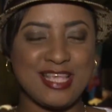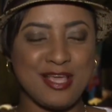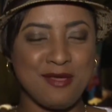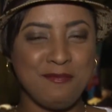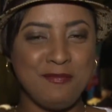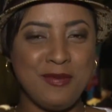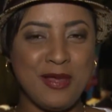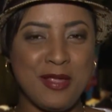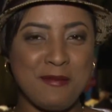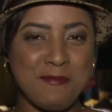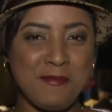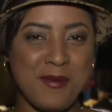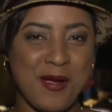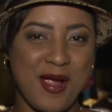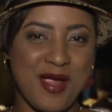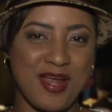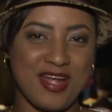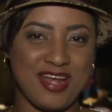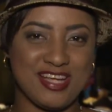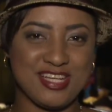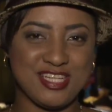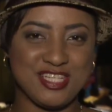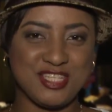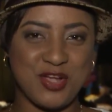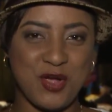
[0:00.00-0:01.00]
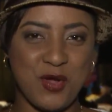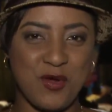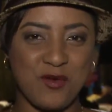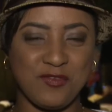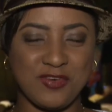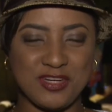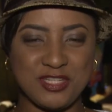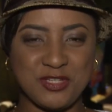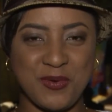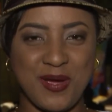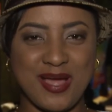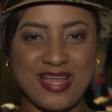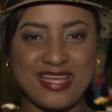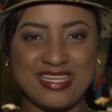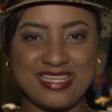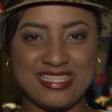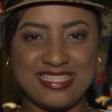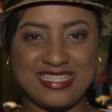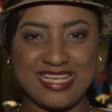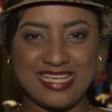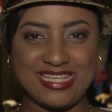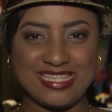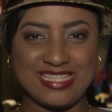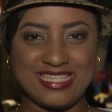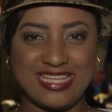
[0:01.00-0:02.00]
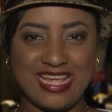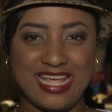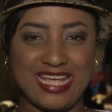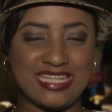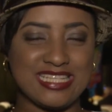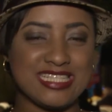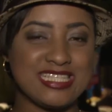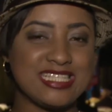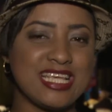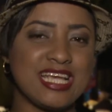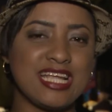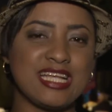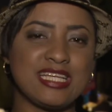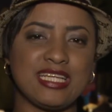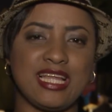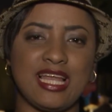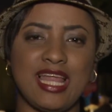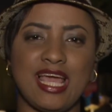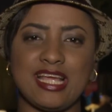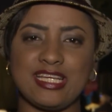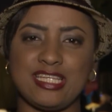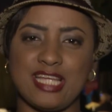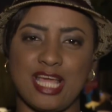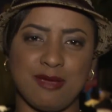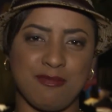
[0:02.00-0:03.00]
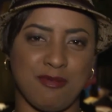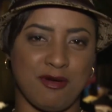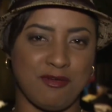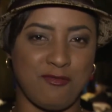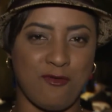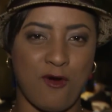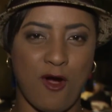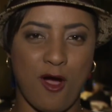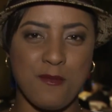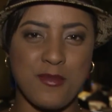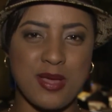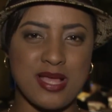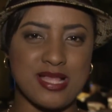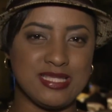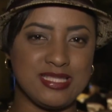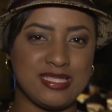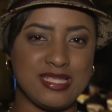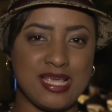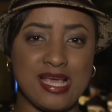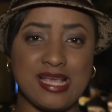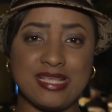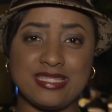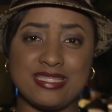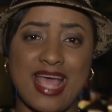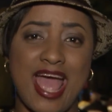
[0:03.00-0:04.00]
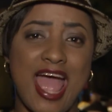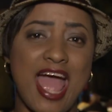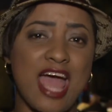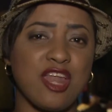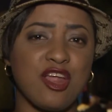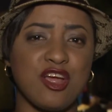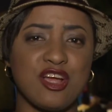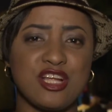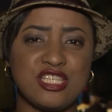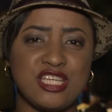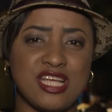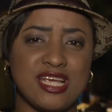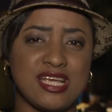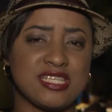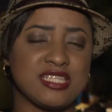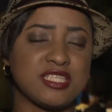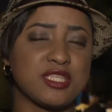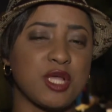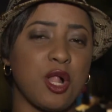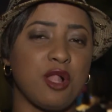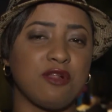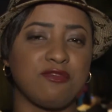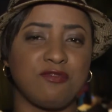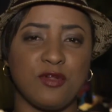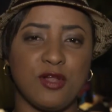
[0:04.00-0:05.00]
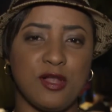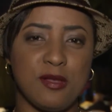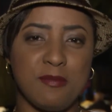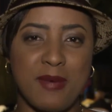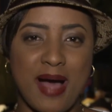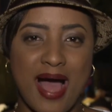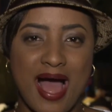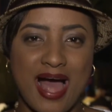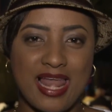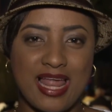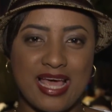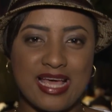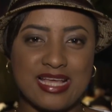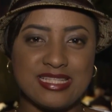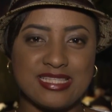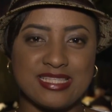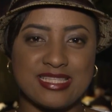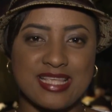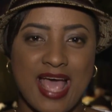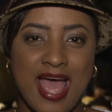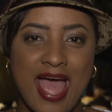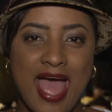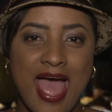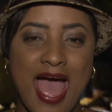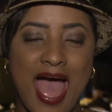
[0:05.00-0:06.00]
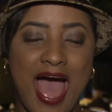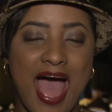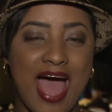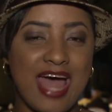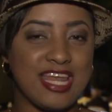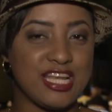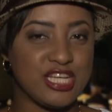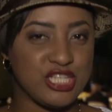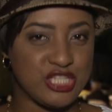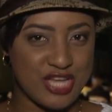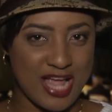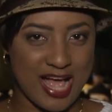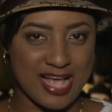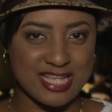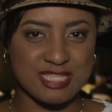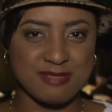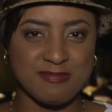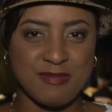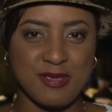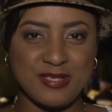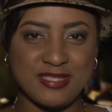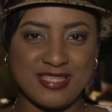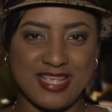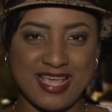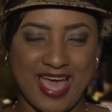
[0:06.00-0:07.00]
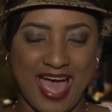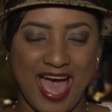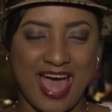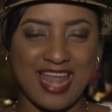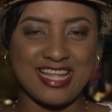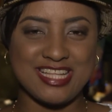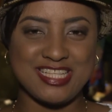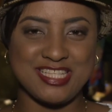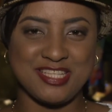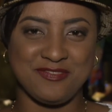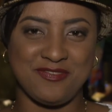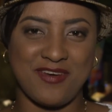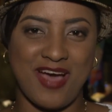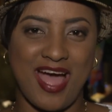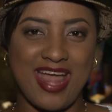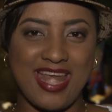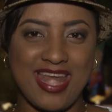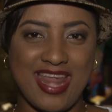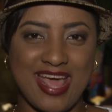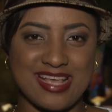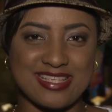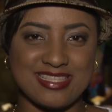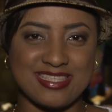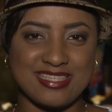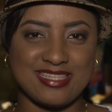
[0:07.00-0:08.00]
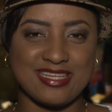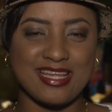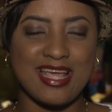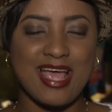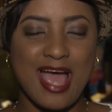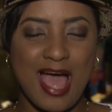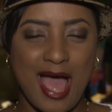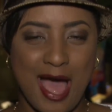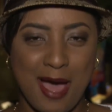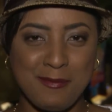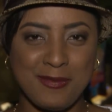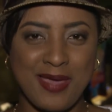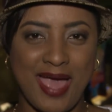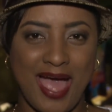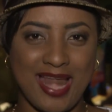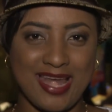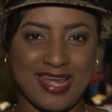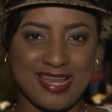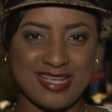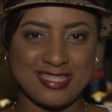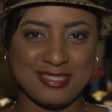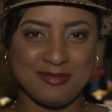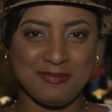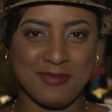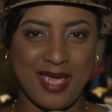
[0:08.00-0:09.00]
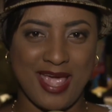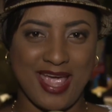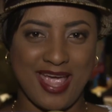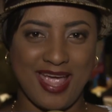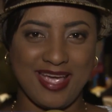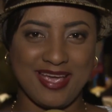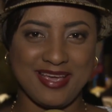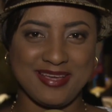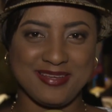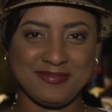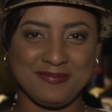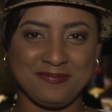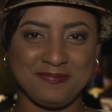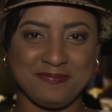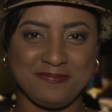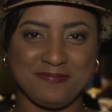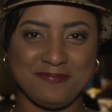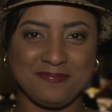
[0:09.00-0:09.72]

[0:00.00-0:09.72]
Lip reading: Simply Myrna show for 2016. Scintillating performances, energy, soulful ballads, and jazz music at its finest. I'm Candy Sming.